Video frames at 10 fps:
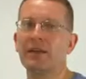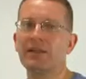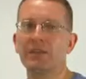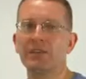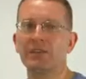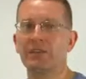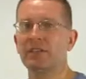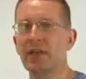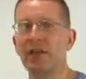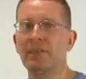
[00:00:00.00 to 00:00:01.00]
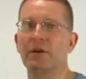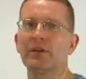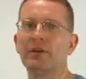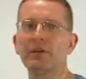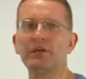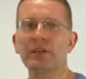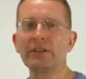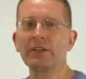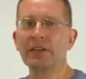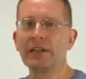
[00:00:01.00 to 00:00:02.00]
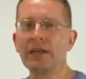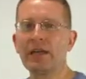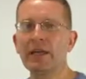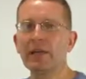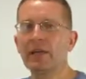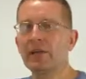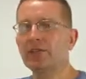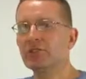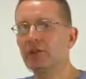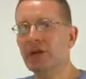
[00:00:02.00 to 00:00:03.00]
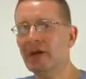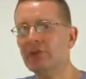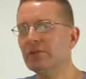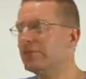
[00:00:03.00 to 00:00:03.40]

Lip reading: I mean, it's the top article directory online. So what I